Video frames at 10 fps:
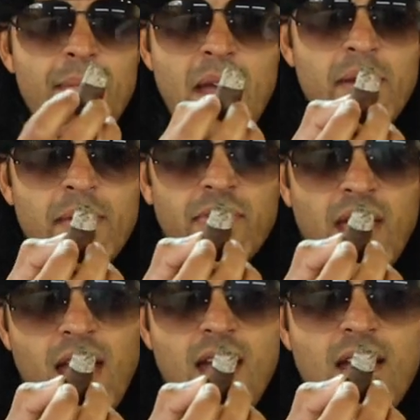I'm happy about
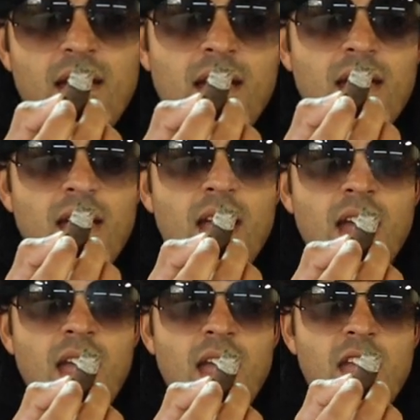that.
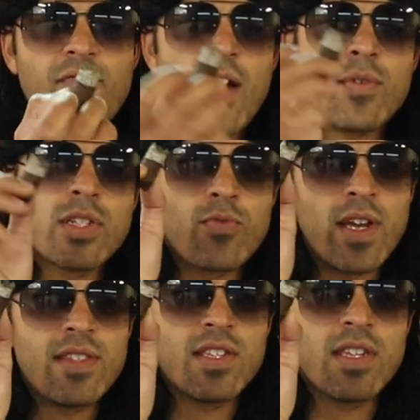If I were to
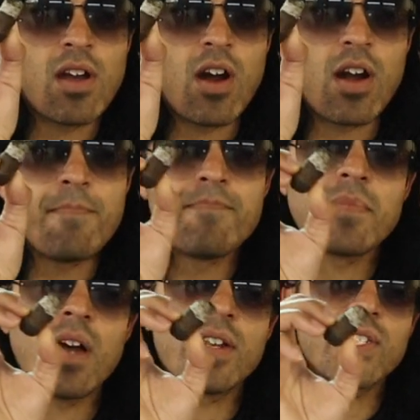rate this cigar
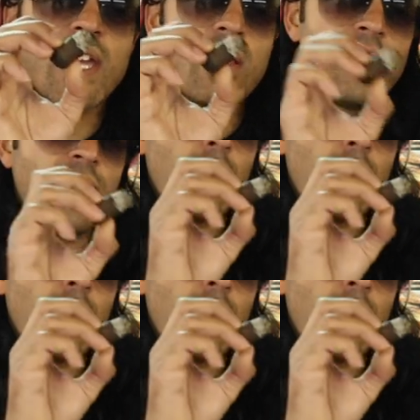on a scale of